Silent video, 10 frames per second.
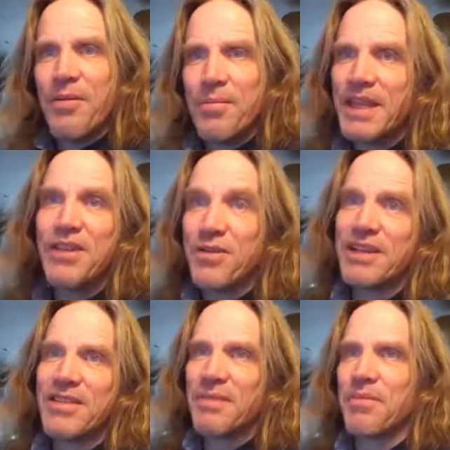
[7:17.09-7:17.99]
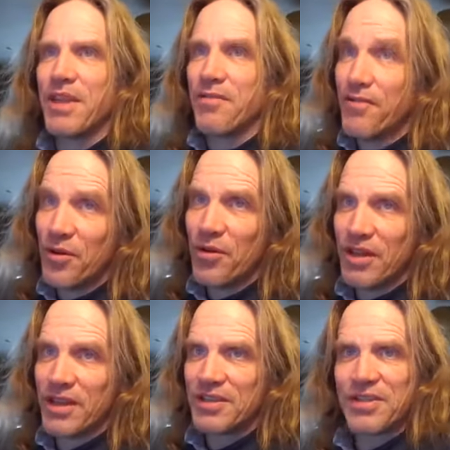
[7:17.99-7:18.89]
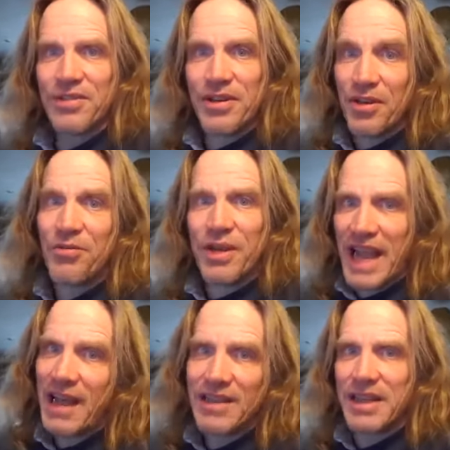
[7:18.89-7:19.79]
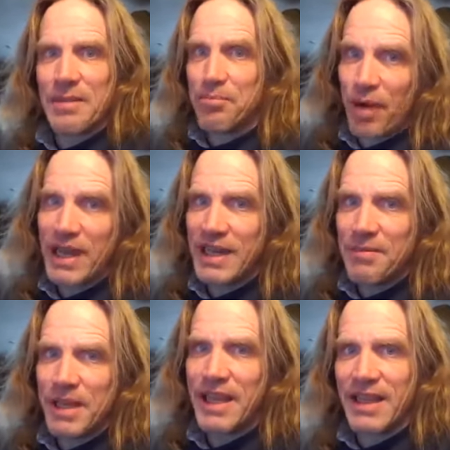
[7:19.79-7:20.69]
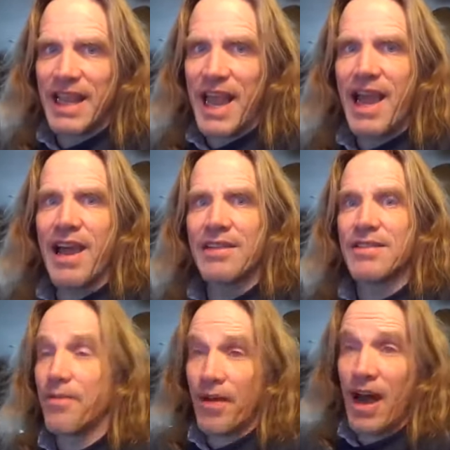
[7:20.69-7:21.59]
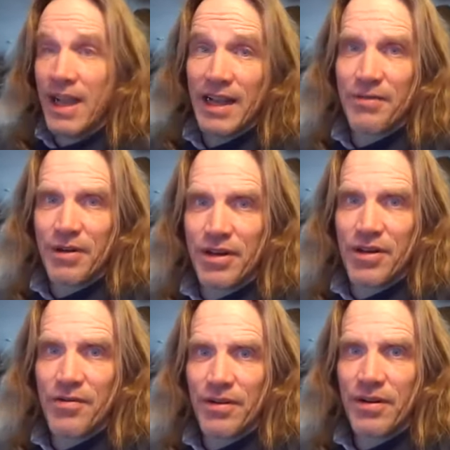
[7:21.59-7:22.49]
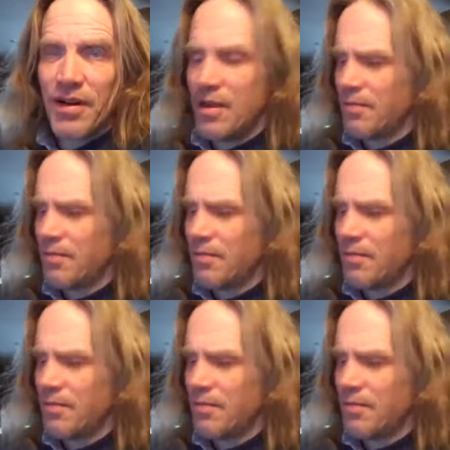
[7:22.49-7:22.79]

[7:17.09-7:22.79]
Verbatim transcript: me doing something foolish you know reality biting me in the ass if i got run over